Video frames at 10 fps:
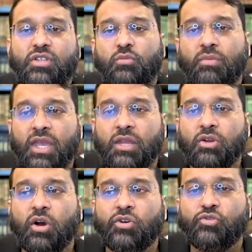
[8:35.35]
their main
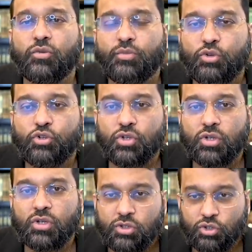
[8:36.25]

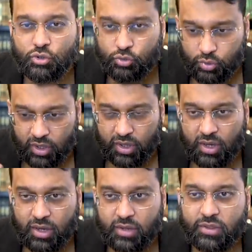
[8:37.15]
contribution to
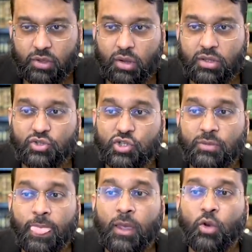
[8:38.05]
uh, theology